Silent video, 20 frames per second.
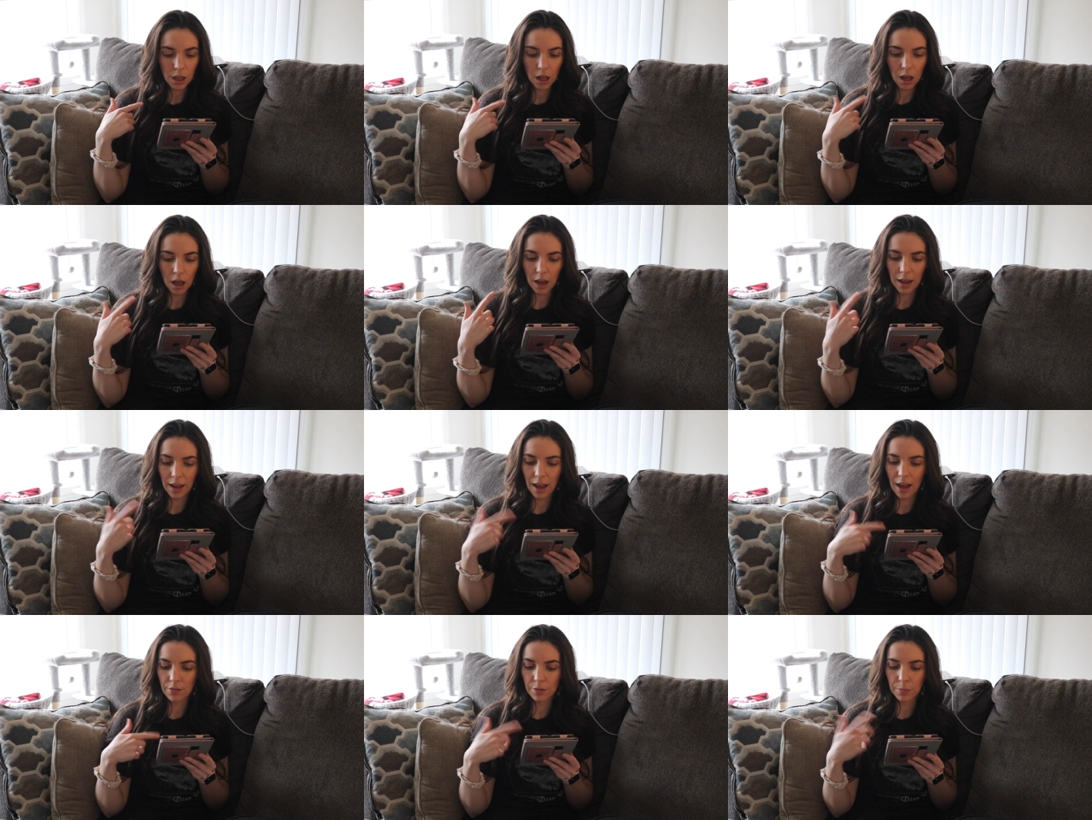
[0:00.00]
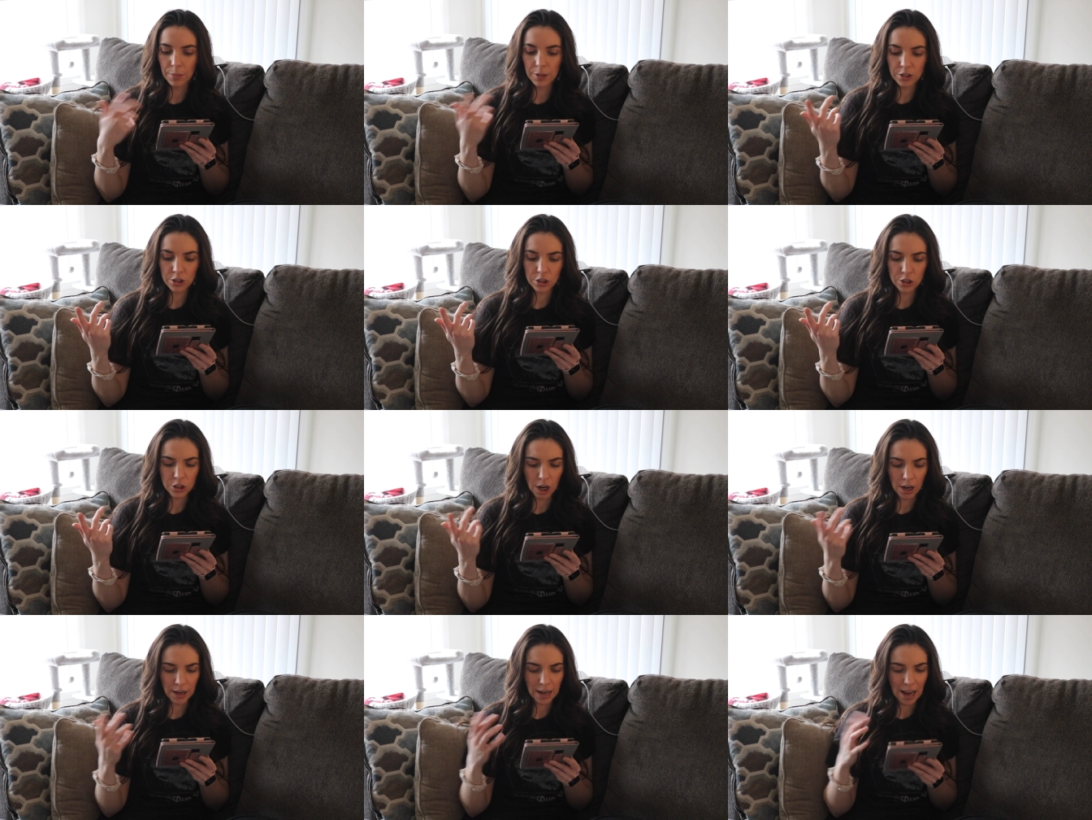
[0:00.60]
I have a bunch of
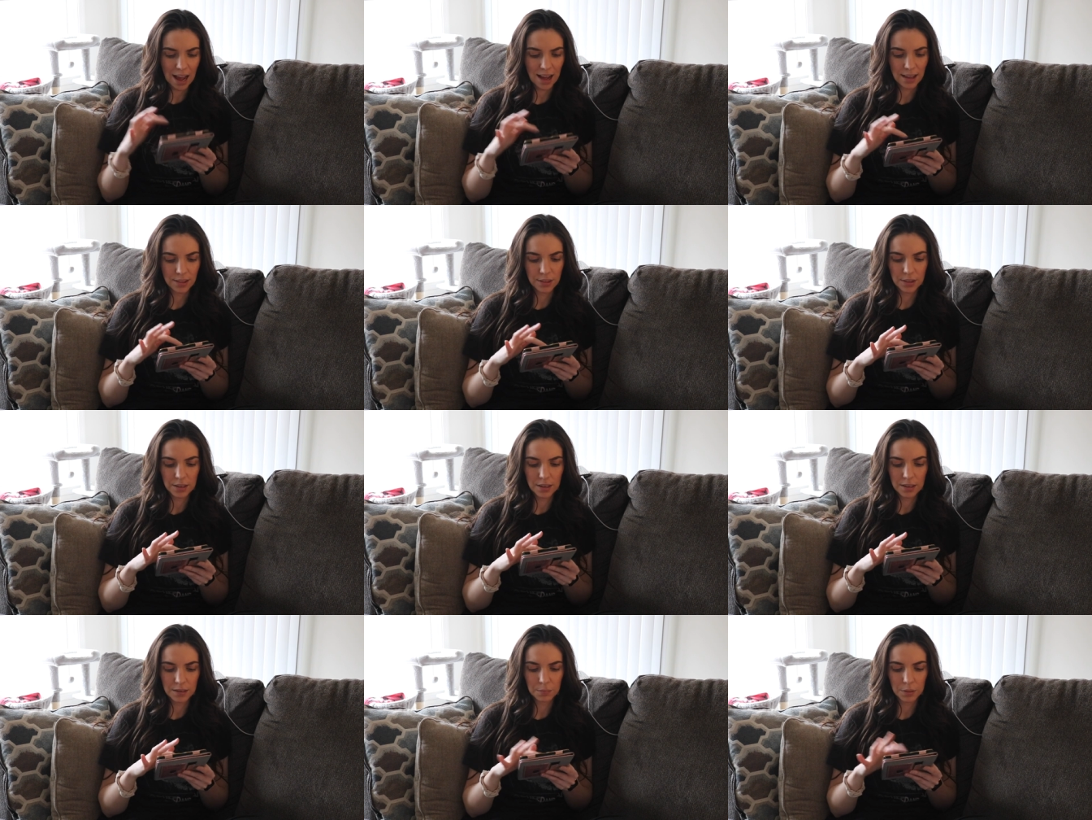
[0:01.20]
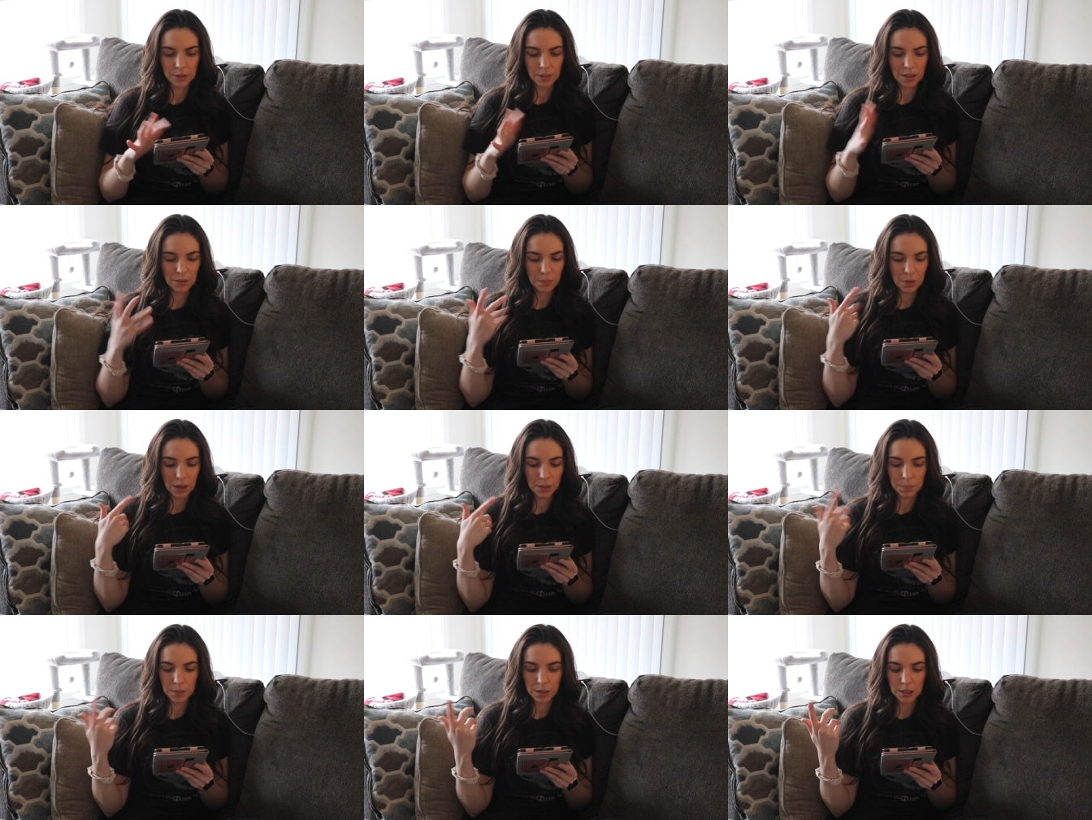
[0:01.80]
John Athen, but they
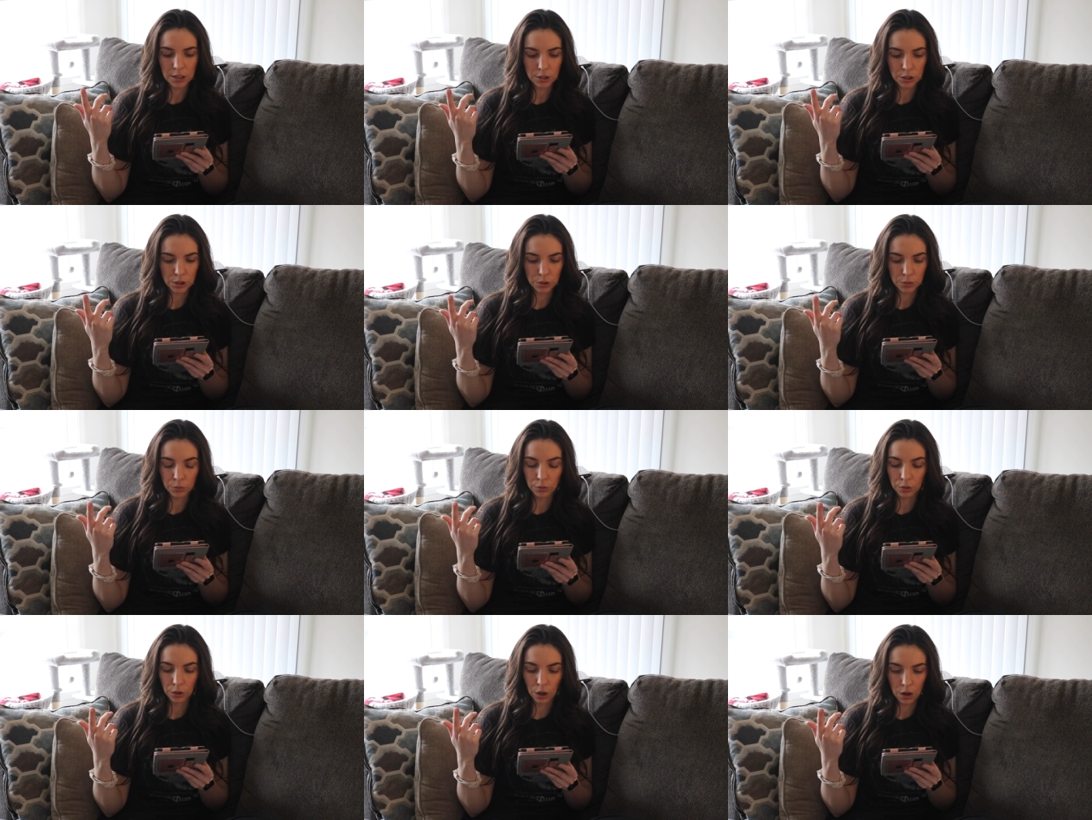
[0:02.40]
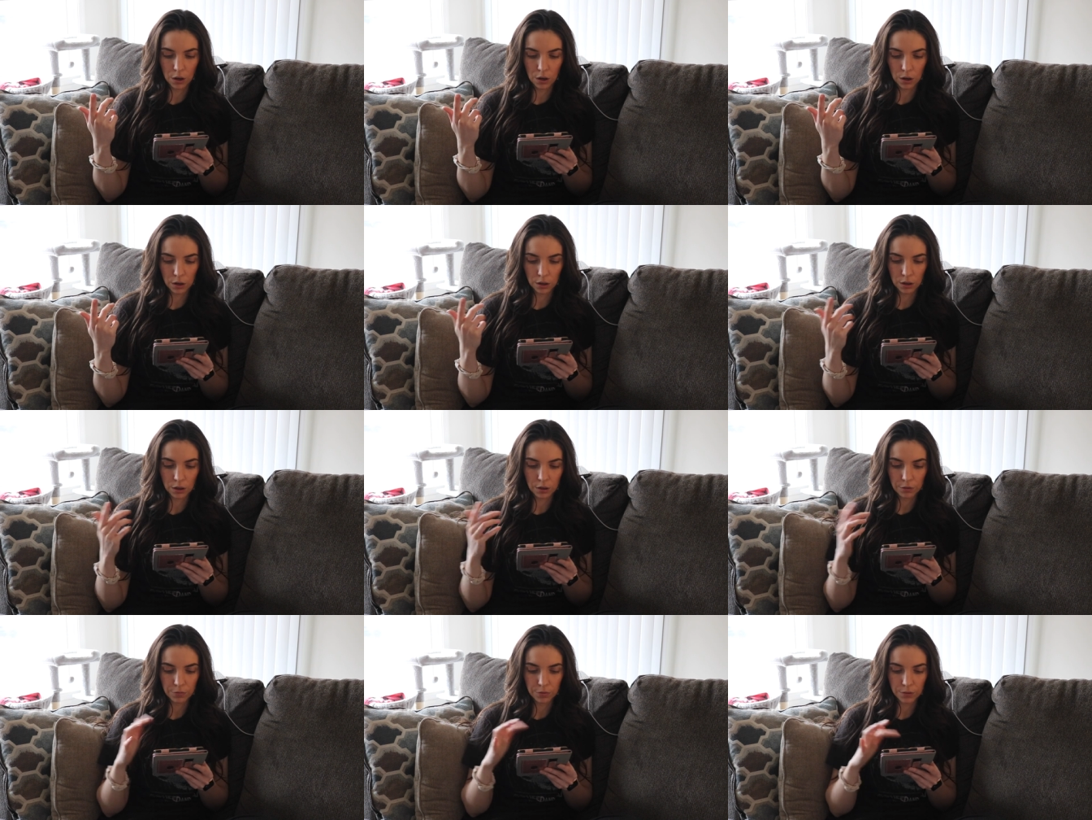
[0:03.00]
might be too
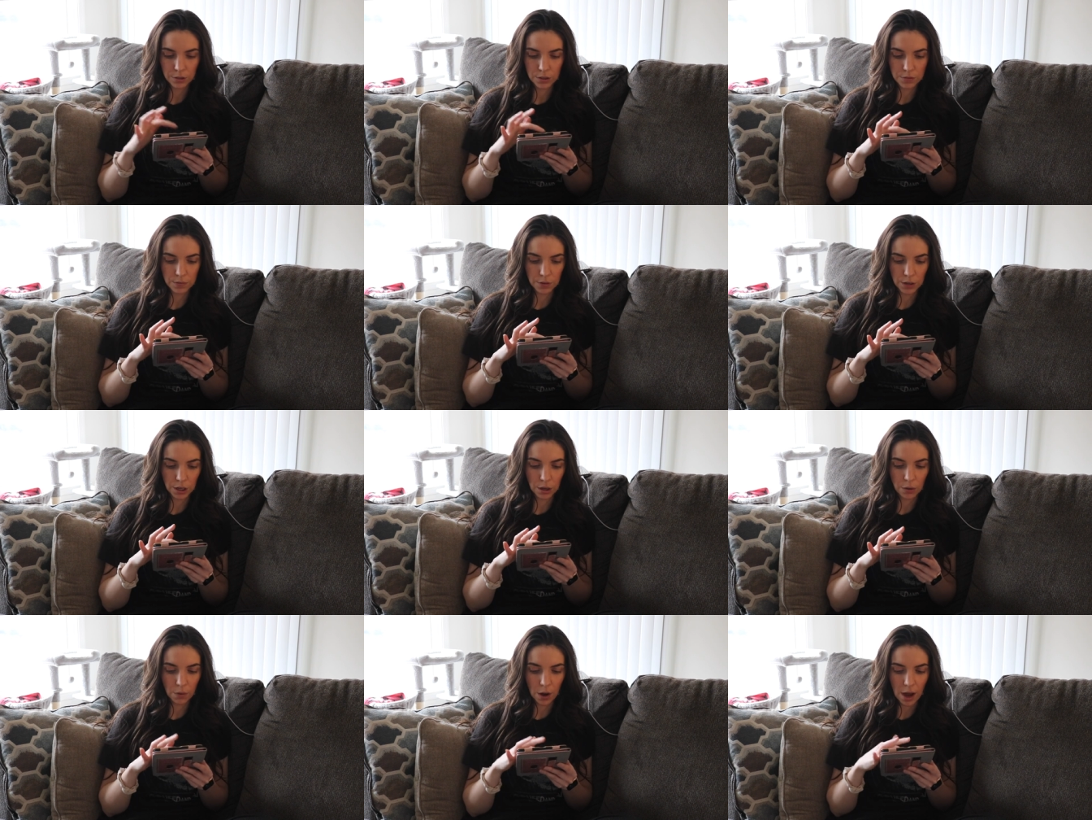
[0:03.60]
long for this video.